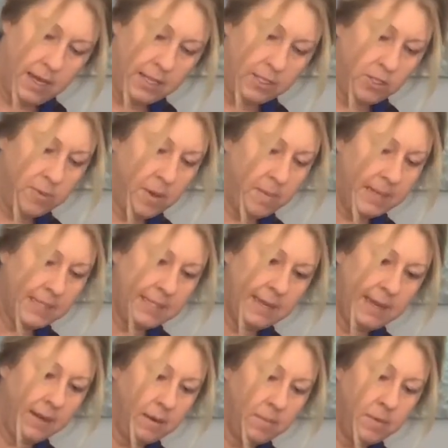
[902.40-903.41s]
I do my best to
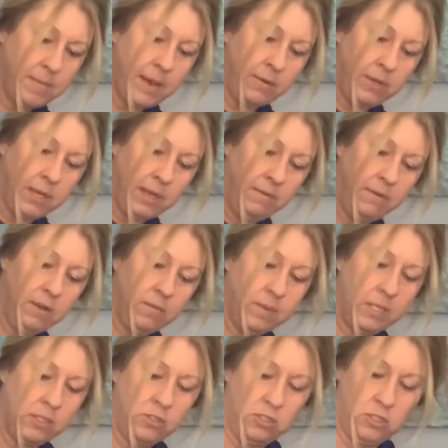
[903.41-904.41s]
get them about even,
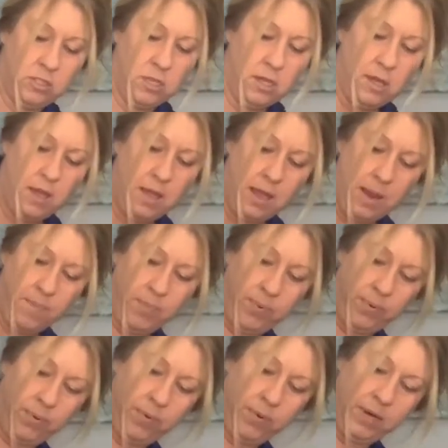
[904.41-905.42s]
which
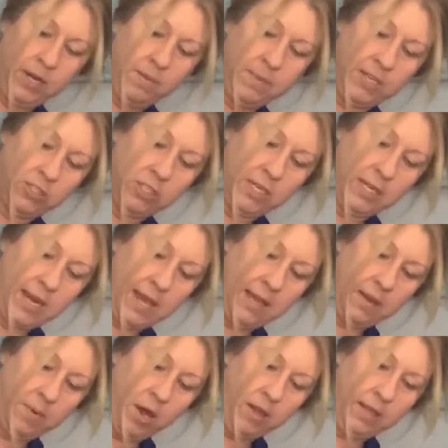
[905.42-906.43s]
pretty much can
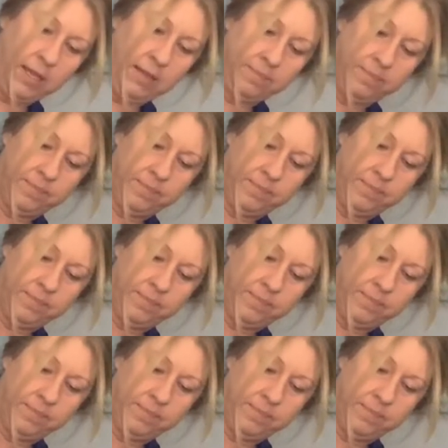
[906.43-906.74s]
eyeball it.